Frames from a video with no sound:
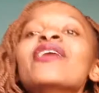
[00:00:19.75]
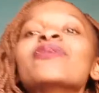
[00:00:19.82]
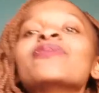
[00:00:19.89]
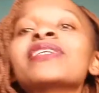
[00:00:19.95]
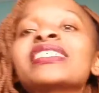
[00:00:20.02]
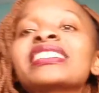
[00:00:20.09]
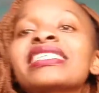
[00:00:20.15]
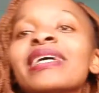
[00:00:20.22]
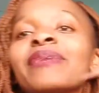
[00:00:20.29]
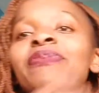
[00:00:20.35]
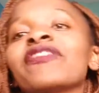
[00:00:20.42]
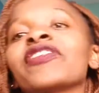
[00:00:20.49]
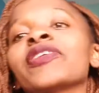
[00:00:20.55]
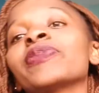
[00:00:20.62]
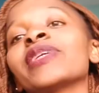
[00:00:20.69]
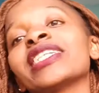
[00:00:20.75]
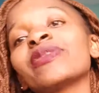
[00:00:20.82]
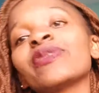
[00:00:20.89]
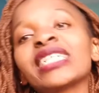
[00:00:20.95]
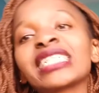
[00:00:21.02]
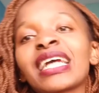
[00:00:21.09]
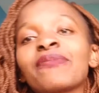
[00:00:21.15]
What's up, everybody?
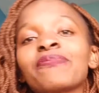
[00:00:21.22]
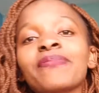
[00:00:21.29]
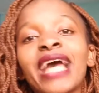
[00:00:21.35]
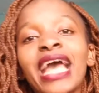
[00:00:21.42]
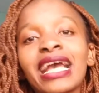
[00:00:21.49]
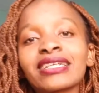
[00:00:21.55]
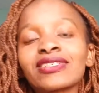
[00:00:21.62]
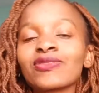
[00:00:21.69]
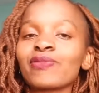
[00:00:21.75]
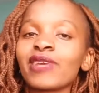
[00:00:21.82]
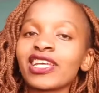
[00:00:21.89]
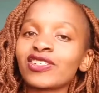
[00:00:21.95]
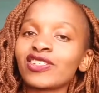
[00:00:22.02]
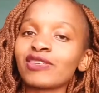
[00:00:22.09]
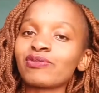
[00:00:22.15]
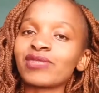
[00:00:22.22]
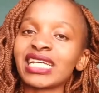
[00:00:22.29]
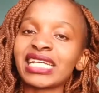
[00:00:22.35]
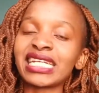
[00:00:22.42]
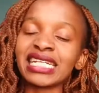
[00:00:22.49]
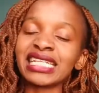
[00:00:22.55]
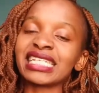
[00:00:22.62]
Welcome back to my YouTube
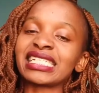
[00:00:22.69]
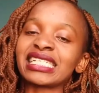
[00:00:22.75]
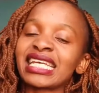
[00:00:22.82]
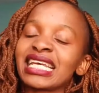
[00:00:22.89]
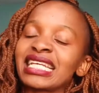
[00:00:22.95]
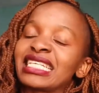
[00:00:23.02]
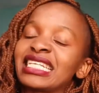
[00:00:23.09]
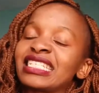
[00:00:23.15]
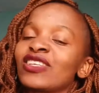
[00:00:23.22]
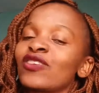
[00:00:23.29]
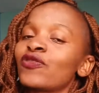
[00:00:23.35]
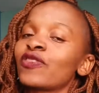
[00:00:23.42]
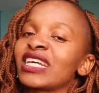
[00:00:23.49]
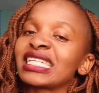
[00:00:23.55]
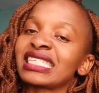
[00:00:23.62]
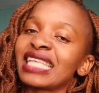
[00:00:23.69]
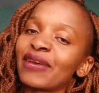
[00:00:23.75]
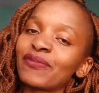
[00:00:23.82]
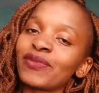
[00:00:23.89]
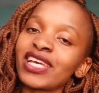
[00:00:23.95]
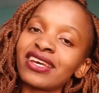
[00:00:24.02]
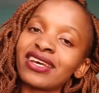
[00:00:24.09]
channel. In case it's your first
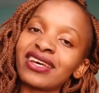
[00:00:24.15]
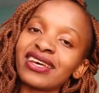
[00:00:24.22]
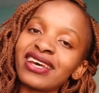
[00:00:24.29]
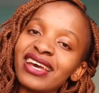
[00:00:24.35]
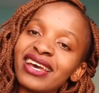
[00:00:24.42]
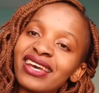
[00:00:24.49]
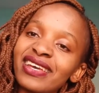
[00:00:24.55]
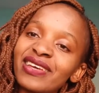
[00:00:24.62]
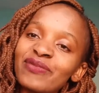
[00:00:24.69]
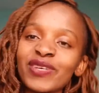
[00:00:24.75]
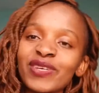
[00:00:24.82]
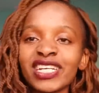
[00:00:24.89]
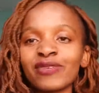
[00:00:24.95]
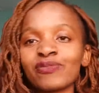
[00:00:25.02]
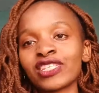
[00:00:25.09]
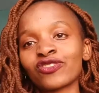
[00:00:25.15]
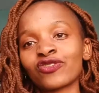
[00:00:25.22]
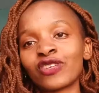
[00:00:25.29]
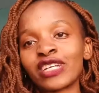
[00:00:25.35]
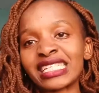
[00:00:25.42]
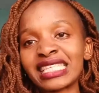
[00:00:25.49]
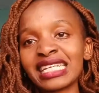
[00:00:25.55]
time here, hi, my name is
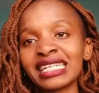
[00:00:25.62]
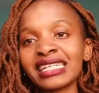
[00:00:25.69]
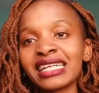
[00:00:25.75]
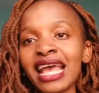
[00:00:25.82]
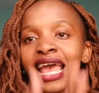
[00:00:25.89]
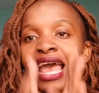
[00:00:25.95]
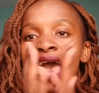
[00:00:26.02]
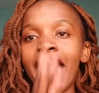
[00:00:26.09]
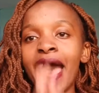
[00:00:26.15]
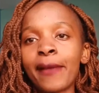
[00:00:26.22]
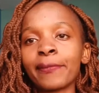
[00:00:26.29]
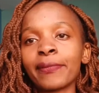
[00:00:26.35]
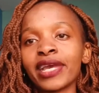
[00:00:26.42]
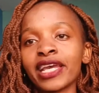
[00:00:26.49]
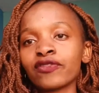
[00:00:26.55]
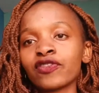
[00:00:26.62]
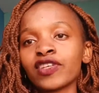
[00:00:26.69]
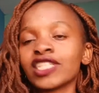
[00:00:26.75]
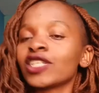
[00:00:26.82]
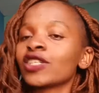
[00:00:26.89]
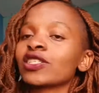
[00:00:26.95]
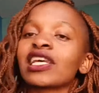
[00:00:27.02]
Kristen. I make
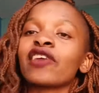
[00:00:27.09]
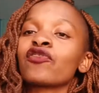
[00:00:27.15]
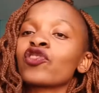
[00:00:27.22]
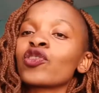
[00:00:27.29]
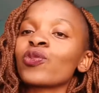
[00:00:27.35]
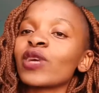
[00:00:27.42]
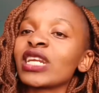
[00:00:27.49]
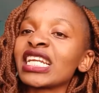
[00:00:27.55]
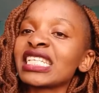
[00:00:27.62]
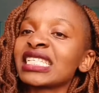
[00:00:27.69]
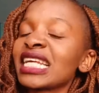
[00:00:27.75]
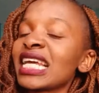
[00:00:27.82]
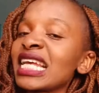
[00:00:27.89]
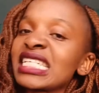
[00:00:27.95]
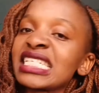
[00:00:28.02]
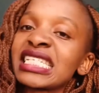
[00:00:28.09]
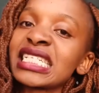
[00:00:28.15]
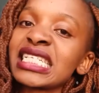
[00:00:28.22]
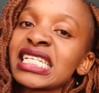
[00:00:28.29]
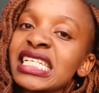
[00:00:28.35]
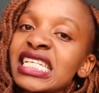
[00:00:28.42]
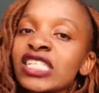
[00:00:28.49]
videos every Wednesday and
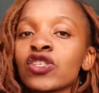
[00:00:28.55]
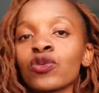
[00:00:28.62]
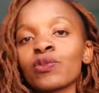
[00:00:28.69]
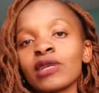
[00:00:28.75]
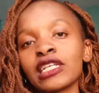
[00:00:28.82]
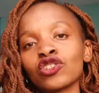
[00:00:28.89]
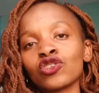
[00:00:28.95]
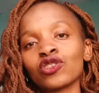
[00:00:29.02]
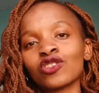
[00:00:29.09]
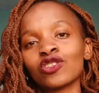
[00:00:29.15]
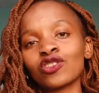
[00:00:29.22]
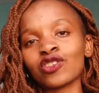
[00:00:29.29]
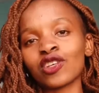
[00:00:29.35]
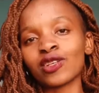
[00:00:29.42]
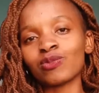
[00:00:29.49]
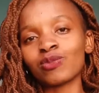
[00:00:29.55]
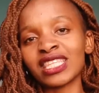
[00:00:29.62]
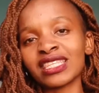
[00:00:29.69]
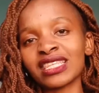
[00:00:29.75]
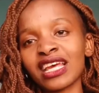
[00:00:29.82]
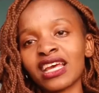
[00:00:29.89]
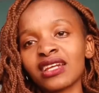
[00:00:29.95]
Saturday, so be sure to join
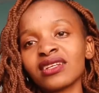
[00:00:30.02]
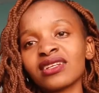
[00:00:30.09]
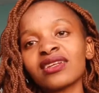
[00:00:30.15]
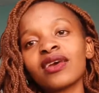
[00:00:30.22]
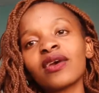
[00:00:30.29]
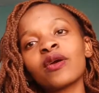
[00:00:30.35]
me then.